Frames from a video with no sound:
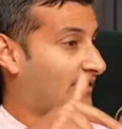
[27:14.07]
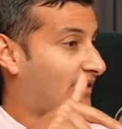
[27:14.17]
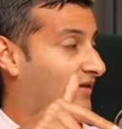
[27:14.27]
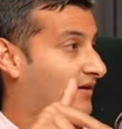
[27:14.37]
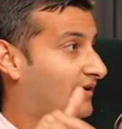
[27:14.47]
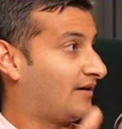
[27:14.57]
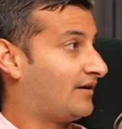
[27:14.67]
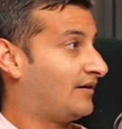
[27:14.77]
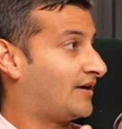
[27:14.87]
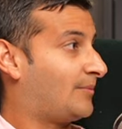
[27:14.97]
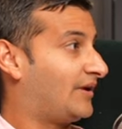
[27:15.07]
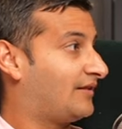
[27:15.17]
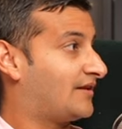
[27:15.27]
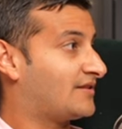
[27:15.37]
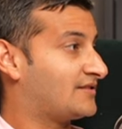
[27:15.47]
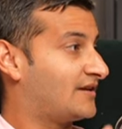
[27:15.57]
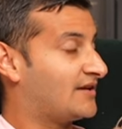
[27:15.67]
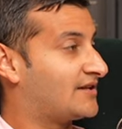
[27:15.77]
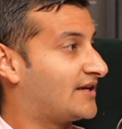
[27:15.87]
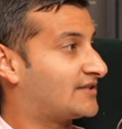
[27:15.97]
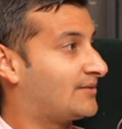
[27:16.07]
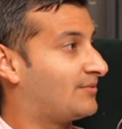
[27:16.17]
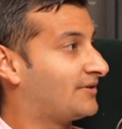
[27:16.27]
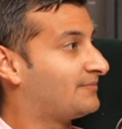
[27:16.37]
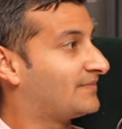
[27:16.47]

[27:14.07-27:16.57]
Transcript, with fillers: another company that does the exact same thing.